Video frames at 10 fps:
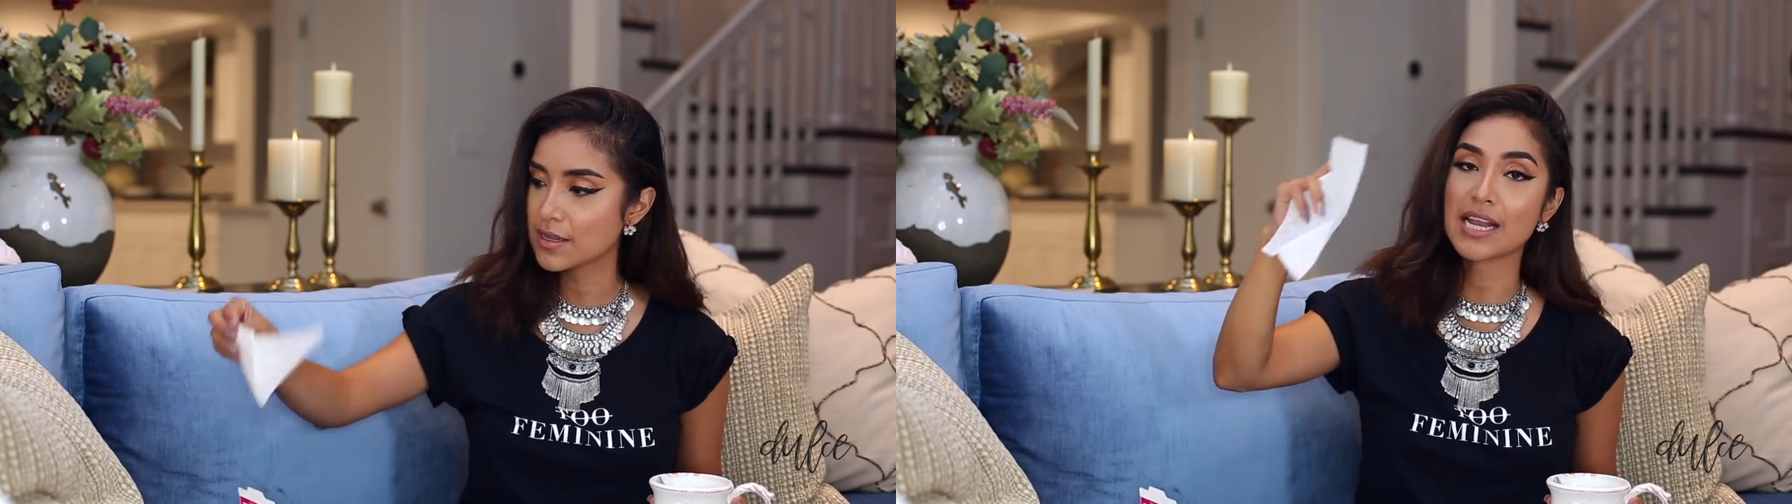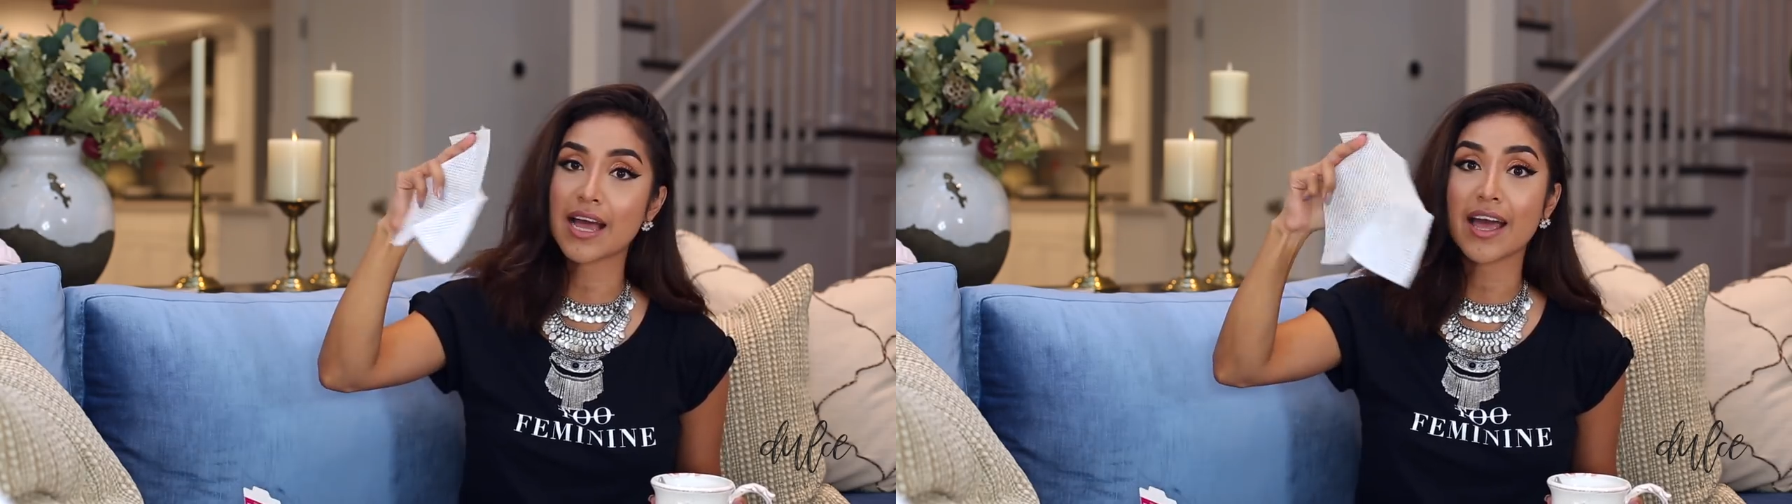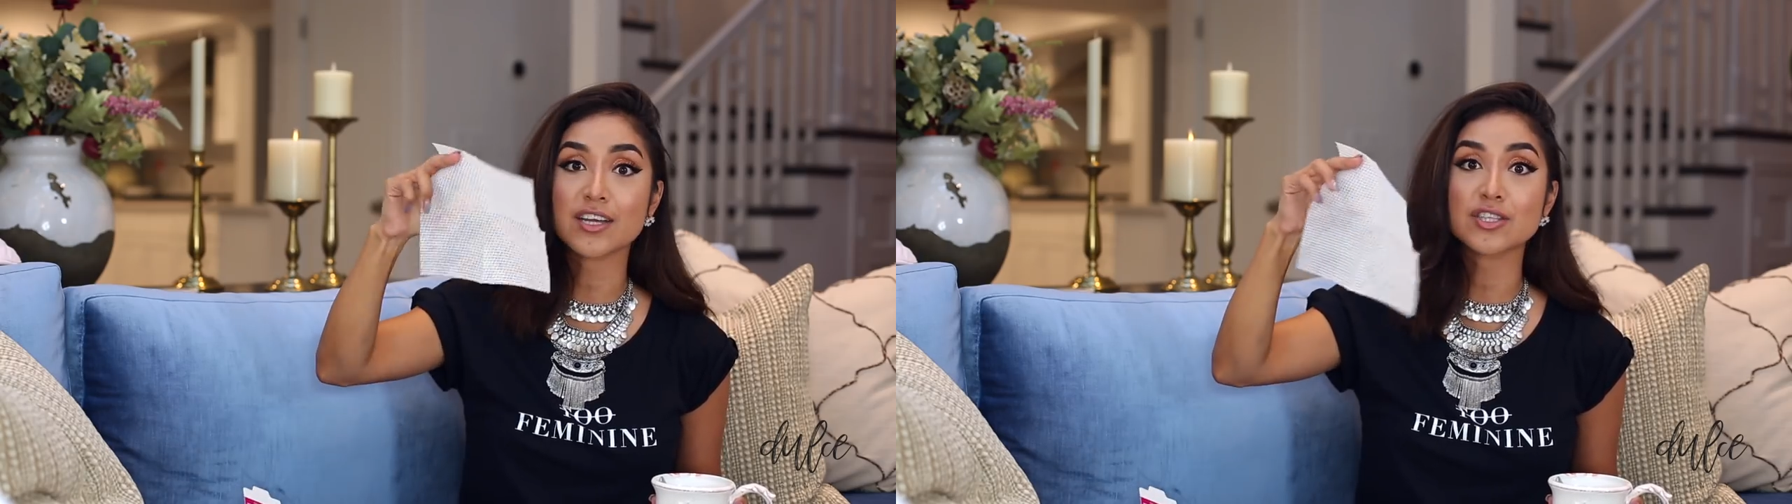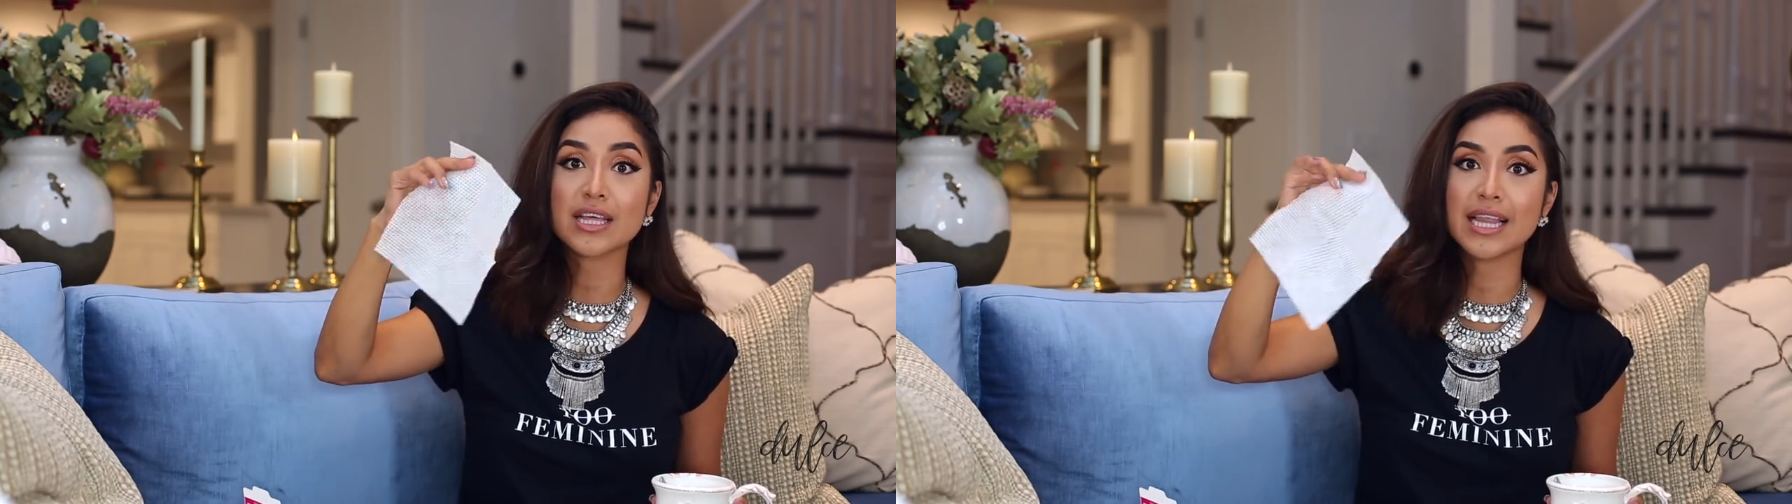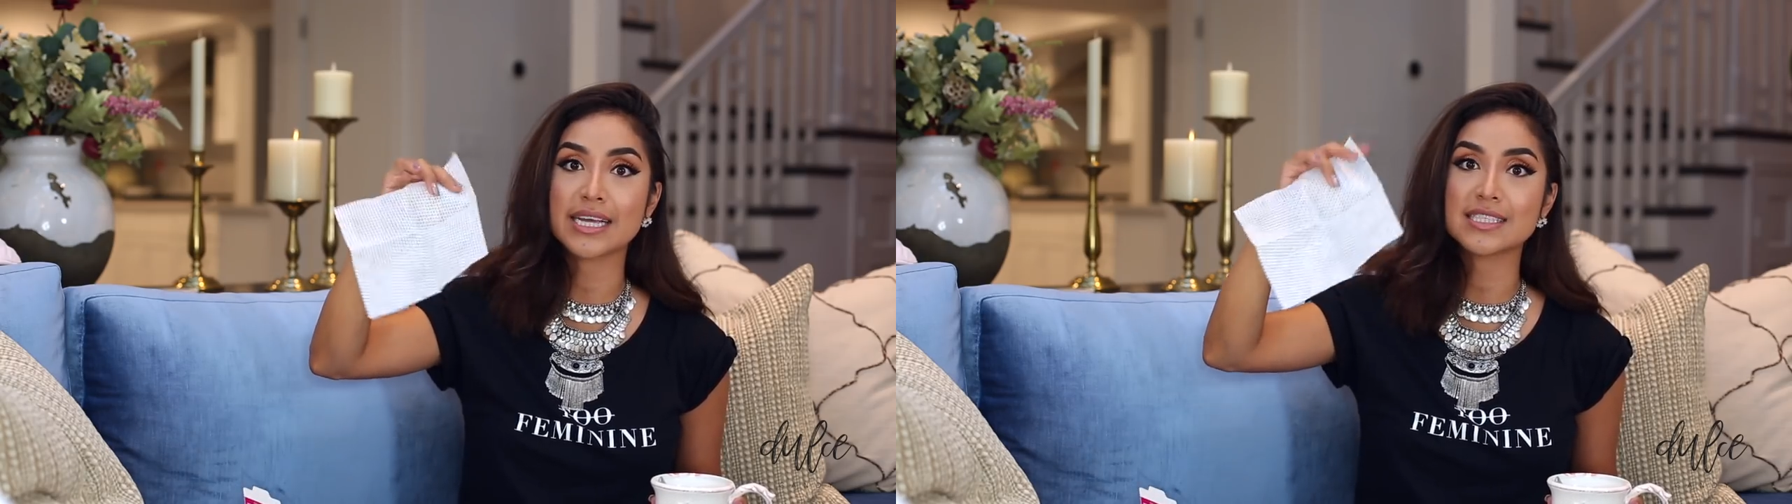and I actually
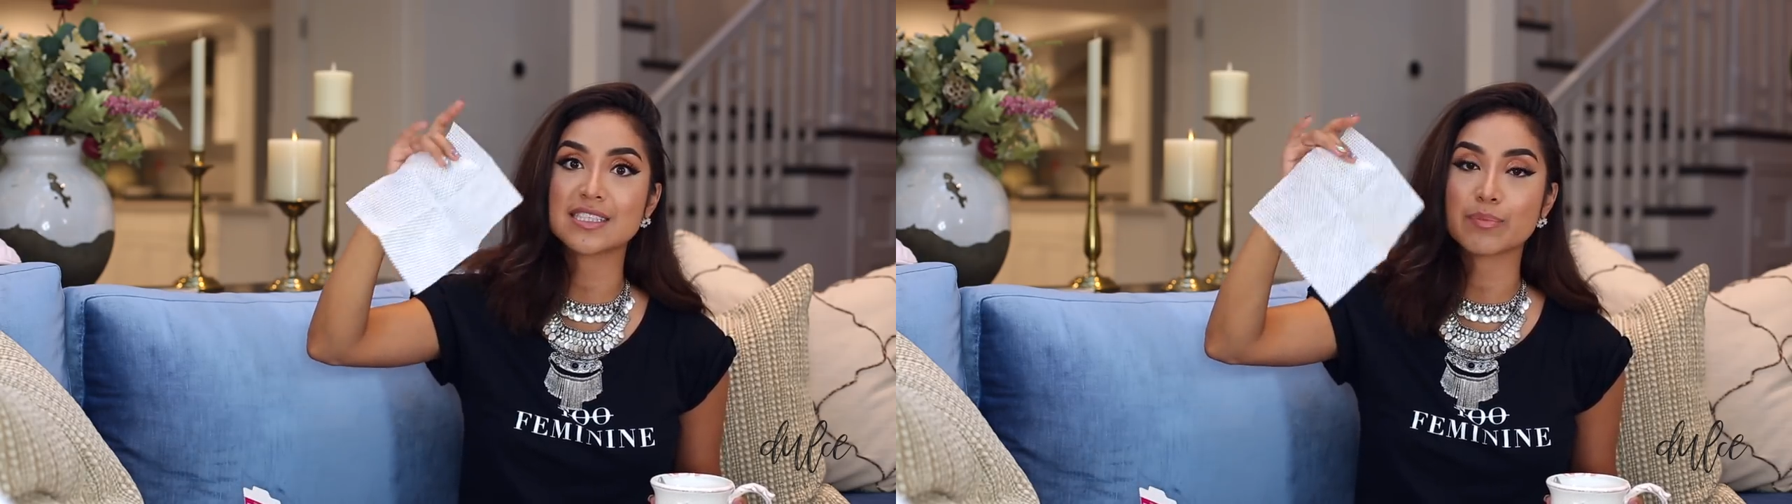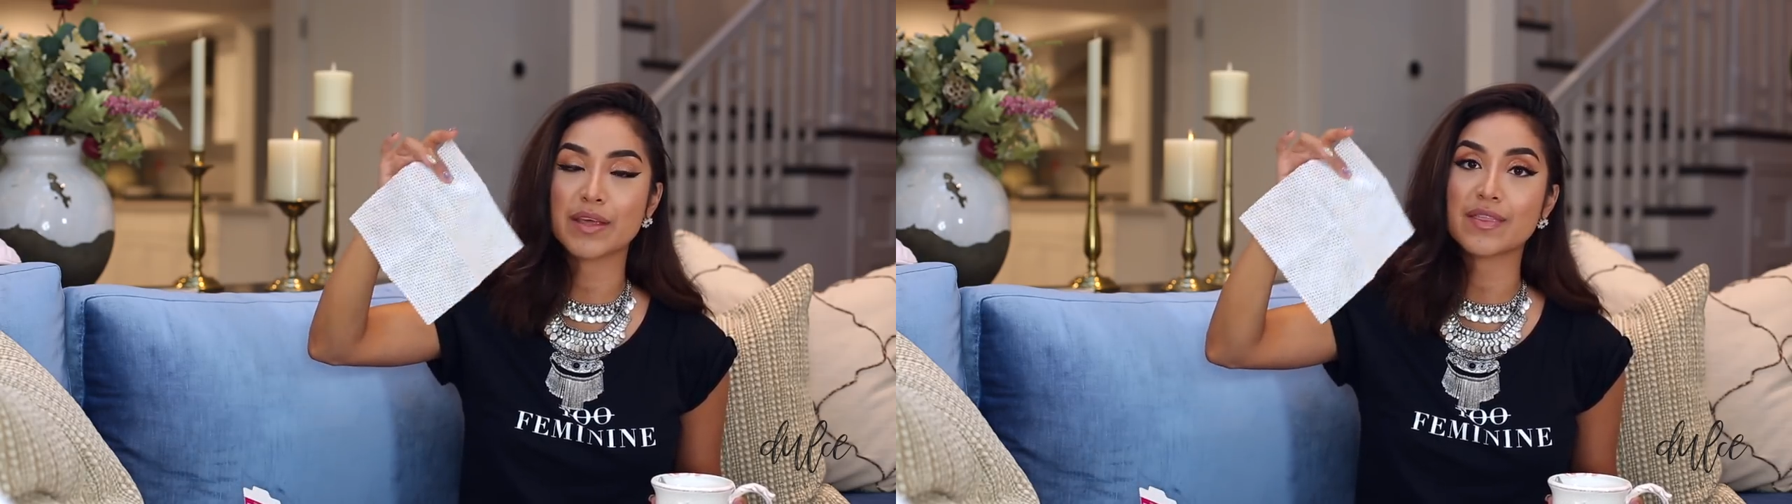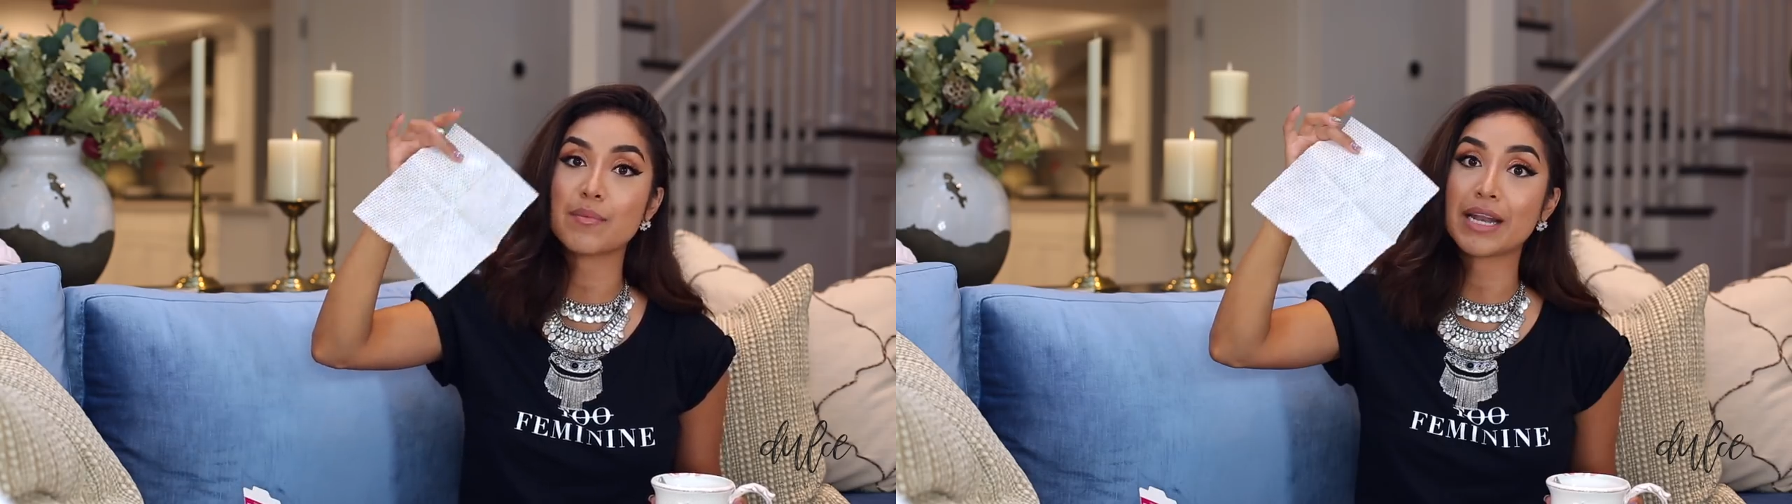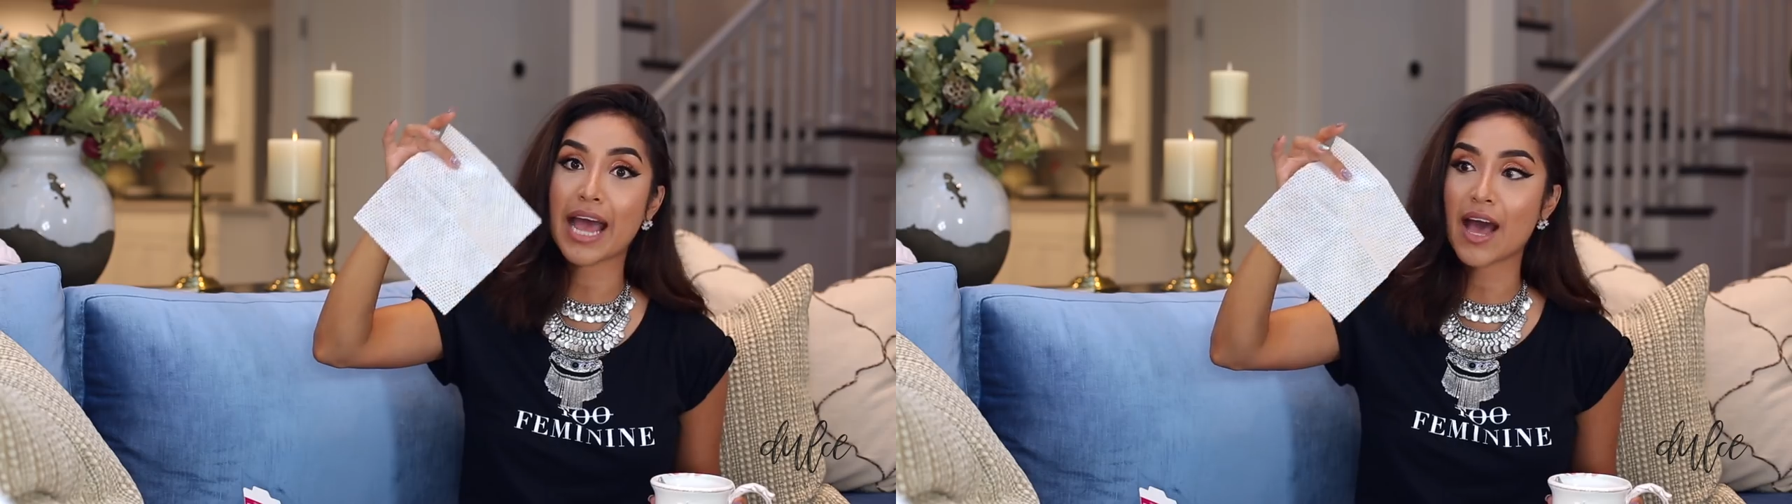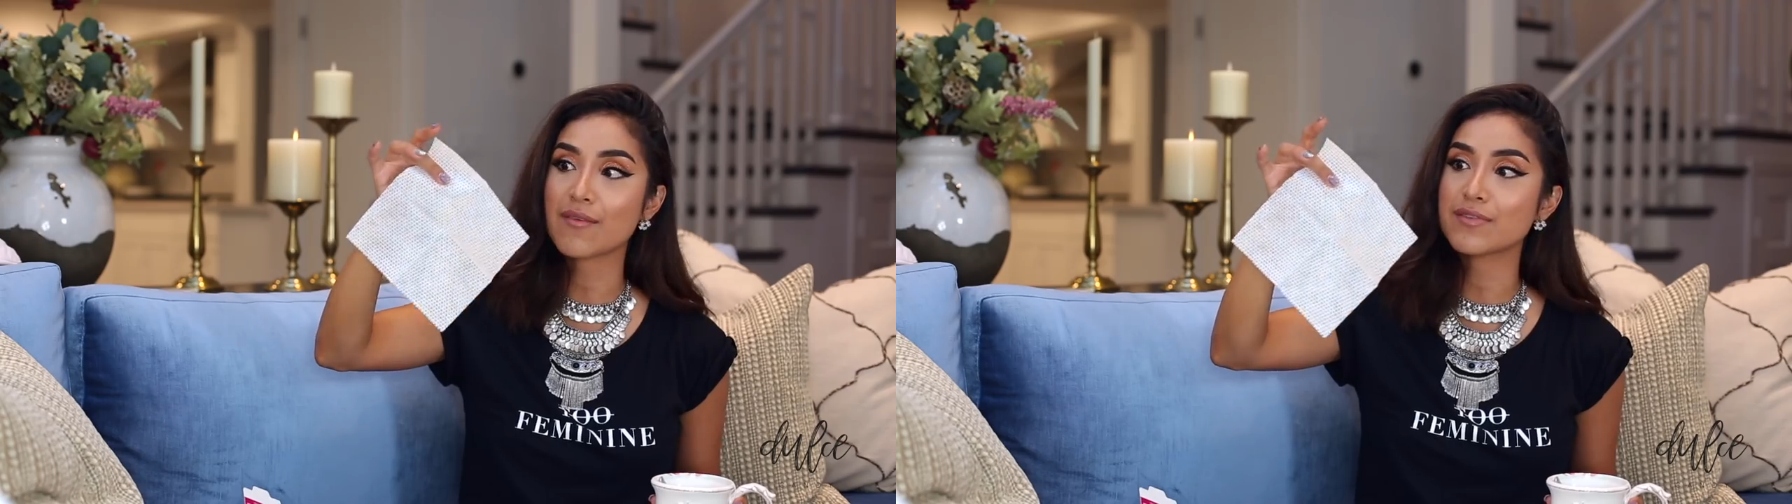like to split them in
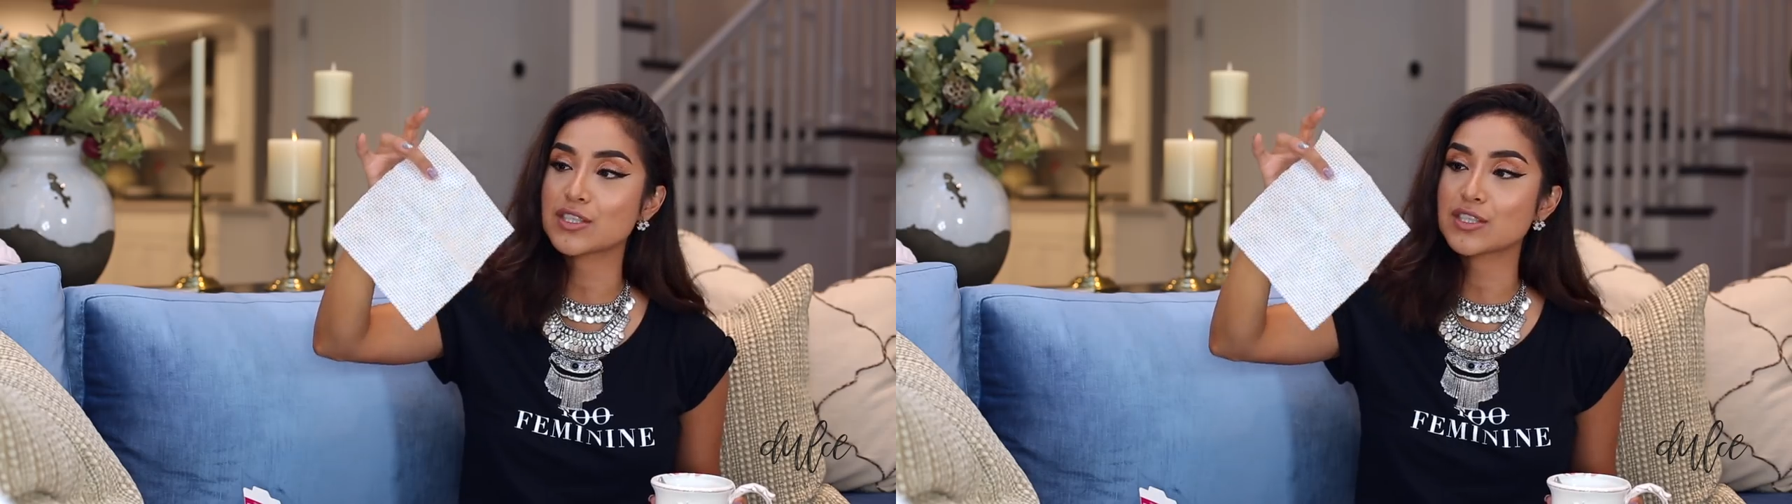half